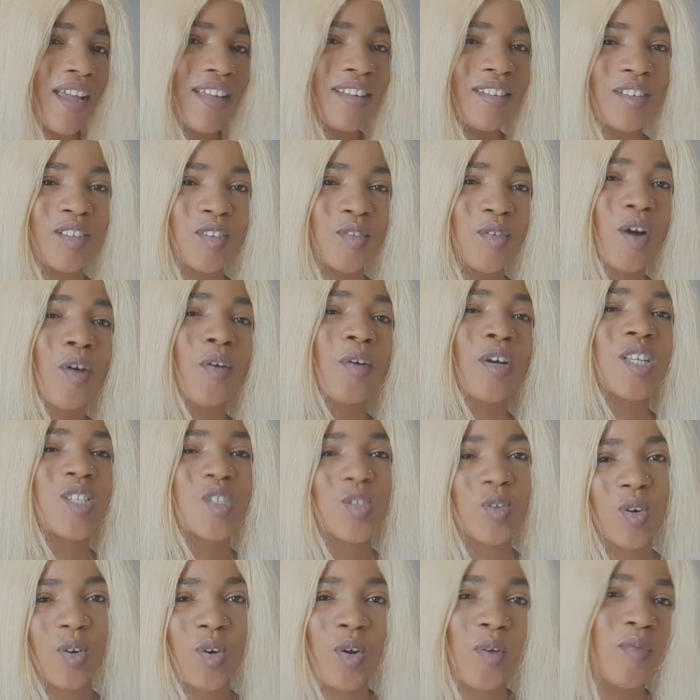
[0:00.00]
mix the oil
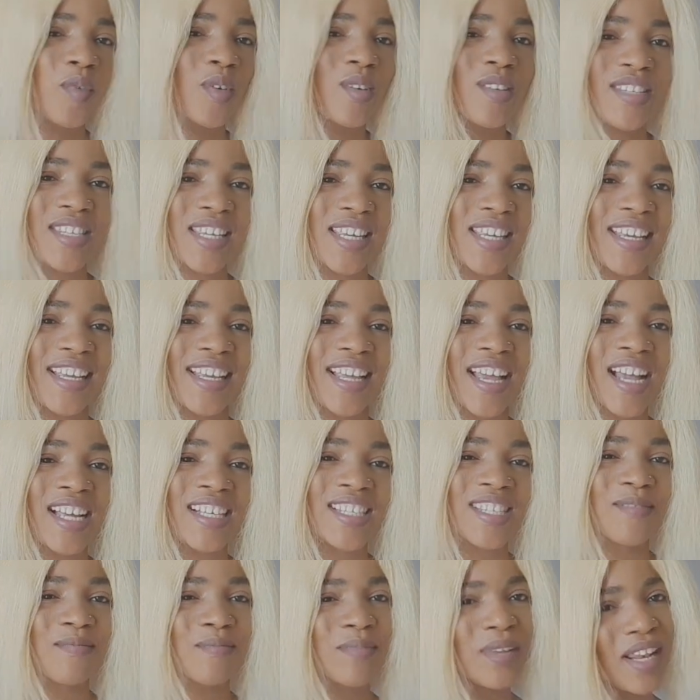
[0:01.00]
that I said
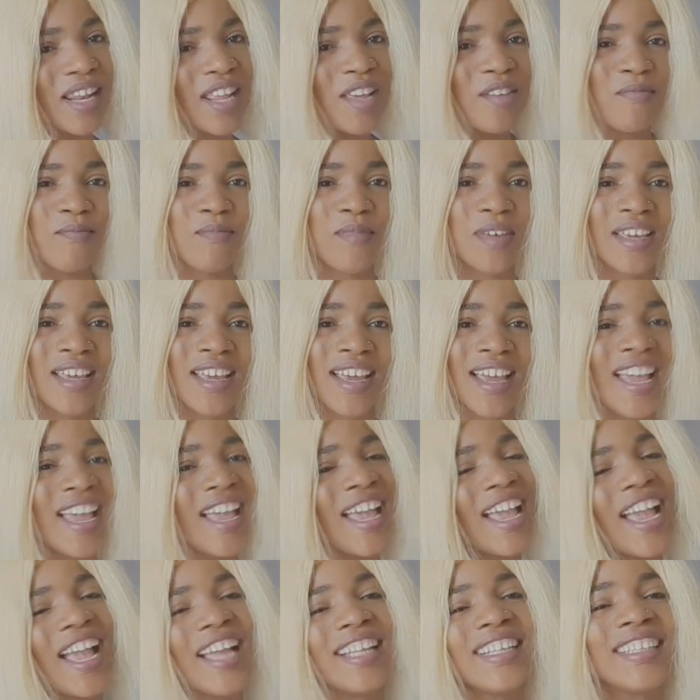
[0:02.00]
earlier. Mix
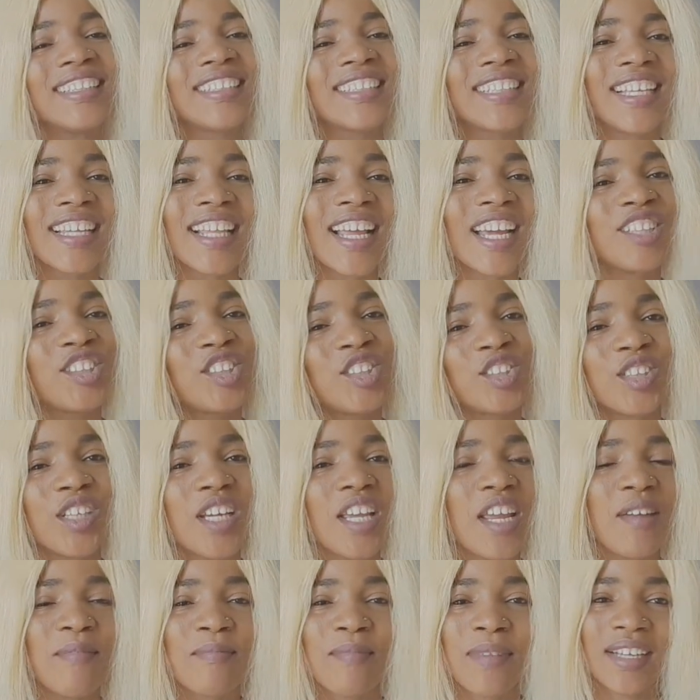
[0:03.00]
it, you know, mix it
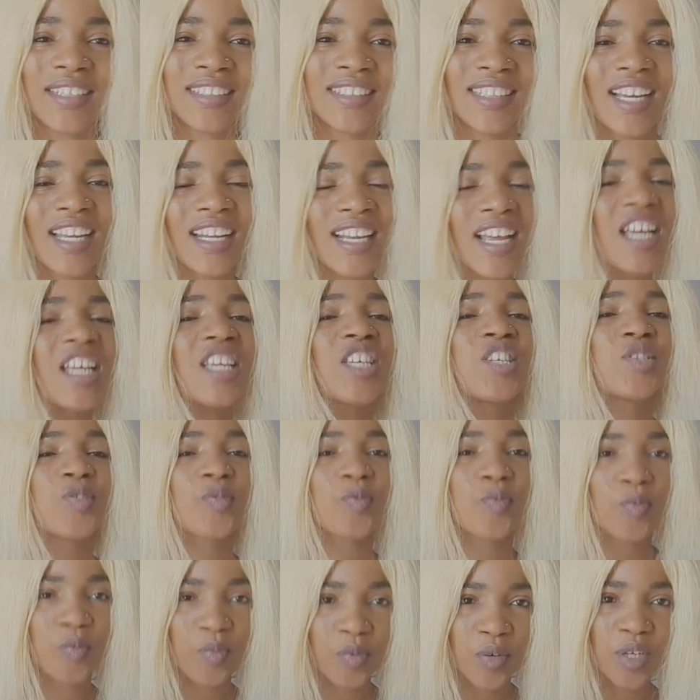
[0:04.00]
very well and
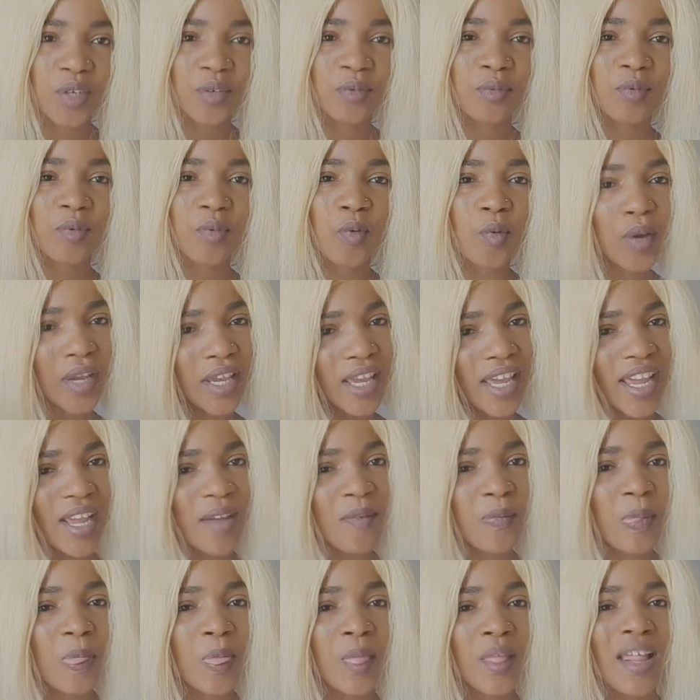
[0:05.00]
start using it.
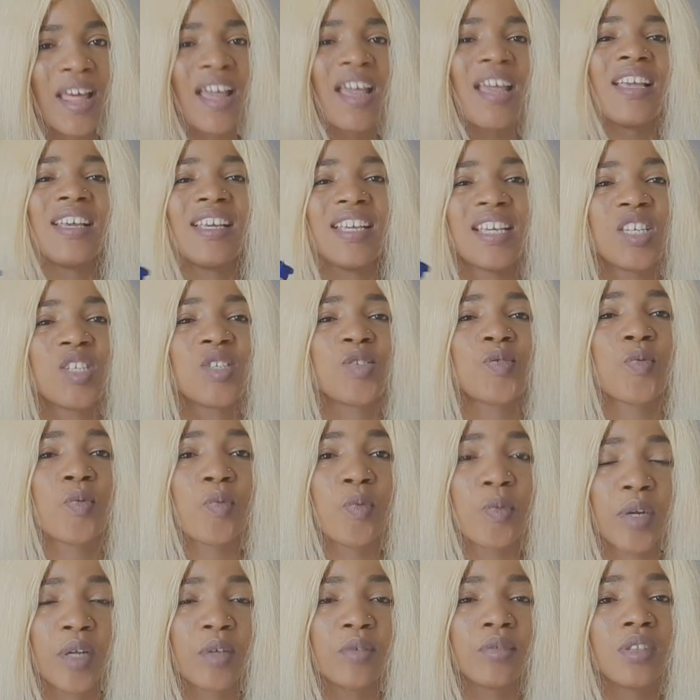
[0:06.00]
Men, we
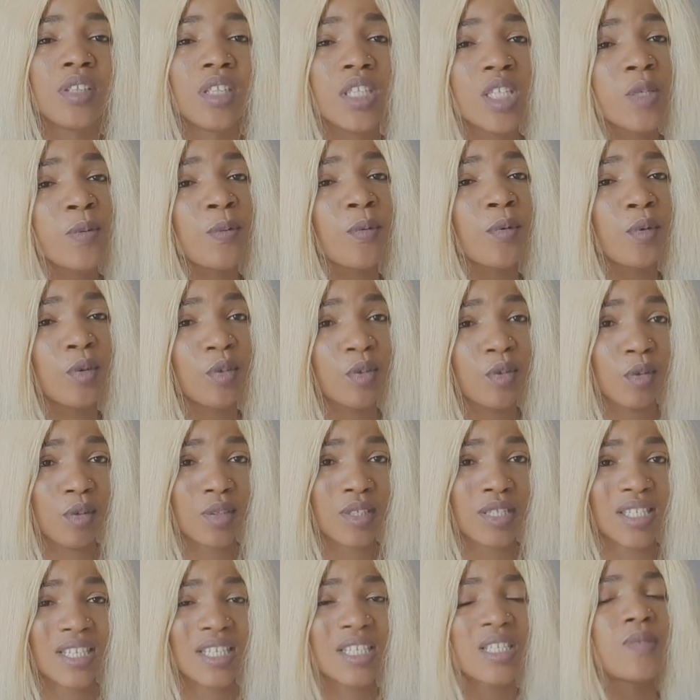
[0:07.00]
just notice like
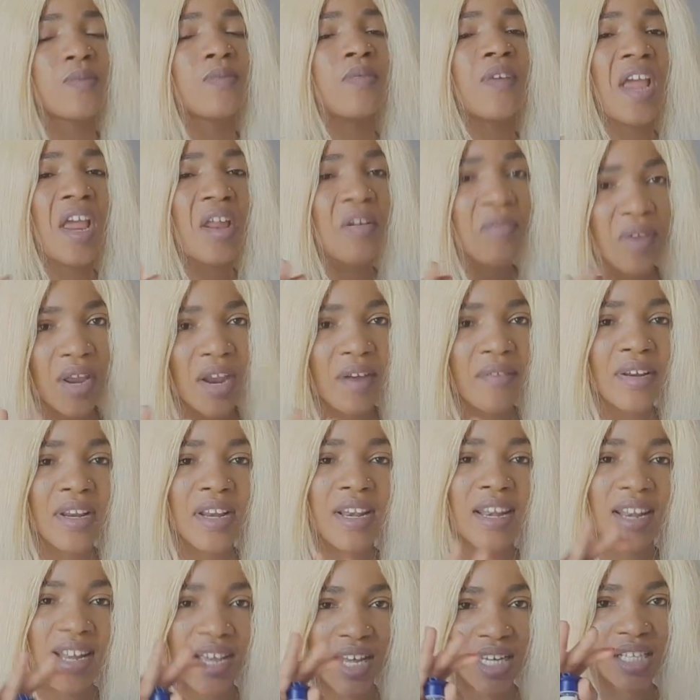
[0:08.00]
your
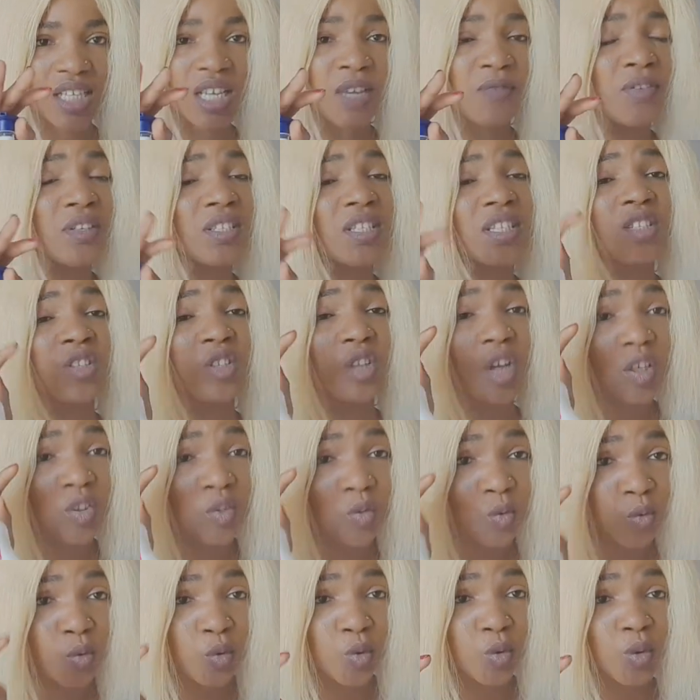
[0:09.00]
body,
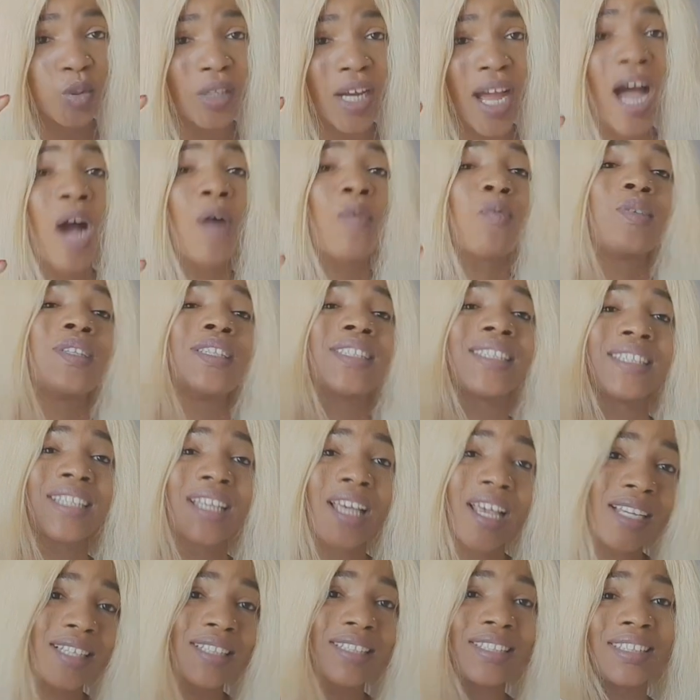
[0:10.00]
like guys, your
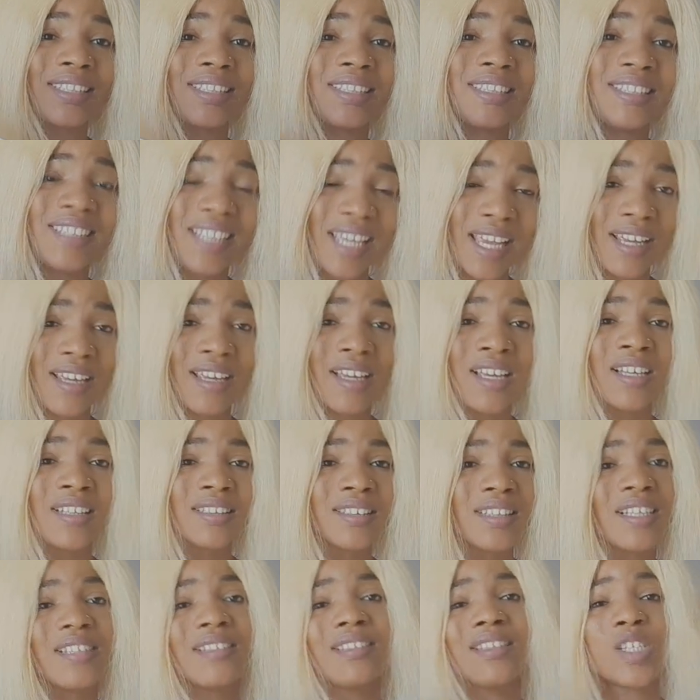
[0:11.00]
skin will look
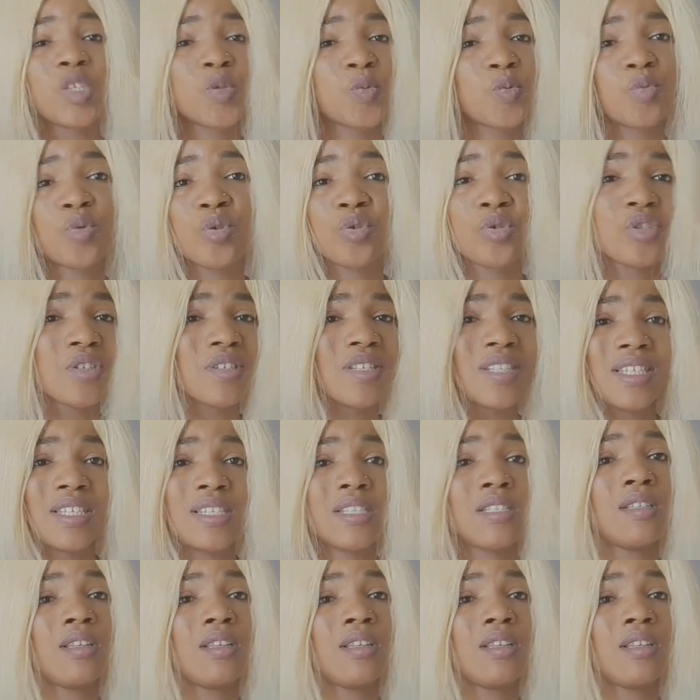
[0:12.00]
like newborn baby.